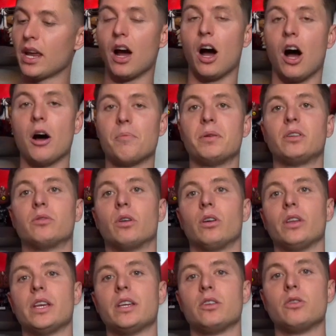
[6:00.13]
it up and
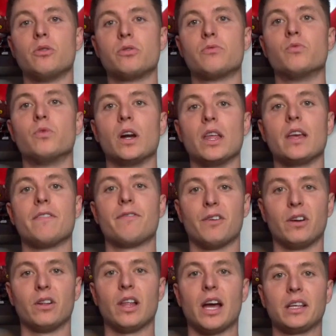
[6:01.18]
rolling, you really
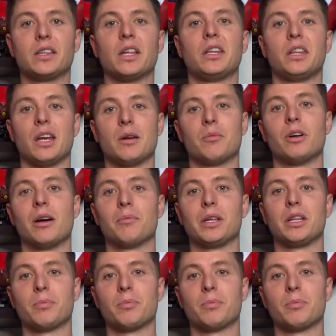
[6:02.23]
feel like the Sam Raimi